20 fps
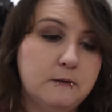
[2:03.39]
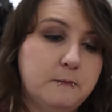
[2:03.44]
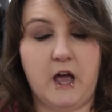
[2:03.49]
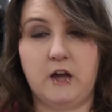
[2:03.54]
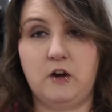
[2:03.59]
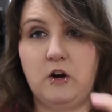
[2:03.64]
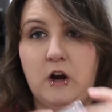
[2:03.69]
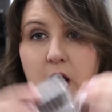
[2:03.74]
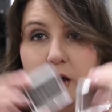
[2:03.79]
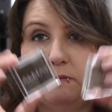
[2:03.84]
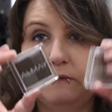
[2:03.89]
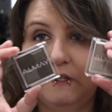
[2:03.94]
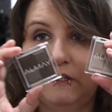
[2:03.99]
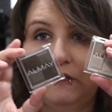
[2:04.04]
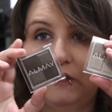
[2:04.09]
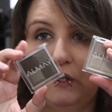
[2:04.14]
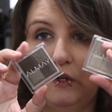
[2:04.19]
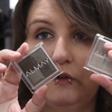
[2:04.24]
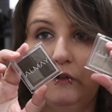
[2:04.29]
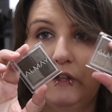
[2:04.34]
I grabbed
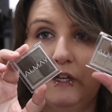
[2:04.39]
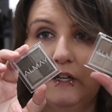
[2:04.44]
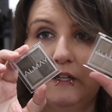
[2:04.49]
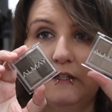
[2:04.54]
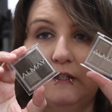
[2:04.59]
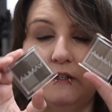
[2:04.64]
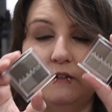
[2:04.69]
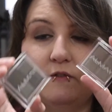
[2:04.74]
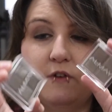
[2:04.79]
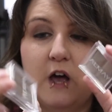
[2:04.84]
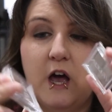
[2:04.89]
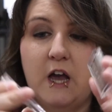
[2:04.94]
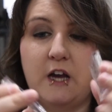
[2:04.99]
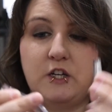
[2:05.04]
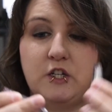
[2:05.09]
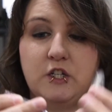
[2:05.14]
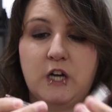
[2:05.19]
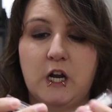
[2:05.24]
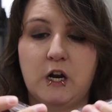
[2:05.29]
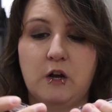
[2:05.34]
2 things of
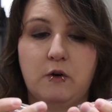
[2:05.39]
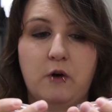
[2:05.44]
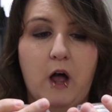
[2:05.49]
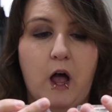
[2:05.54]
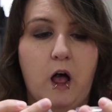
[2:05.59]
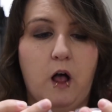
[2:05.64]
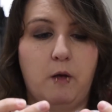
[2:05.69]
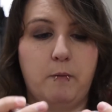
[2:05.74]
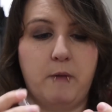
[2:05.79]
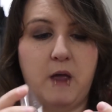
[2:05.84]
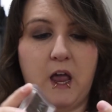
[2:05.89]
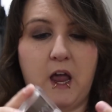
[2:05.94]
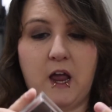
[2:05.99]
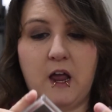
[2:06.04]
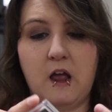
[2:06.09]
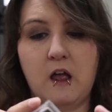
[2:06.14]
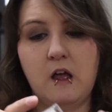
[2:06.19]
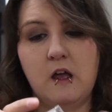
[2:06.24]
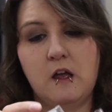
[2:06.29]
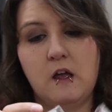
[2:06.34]
eyeshadow Almay.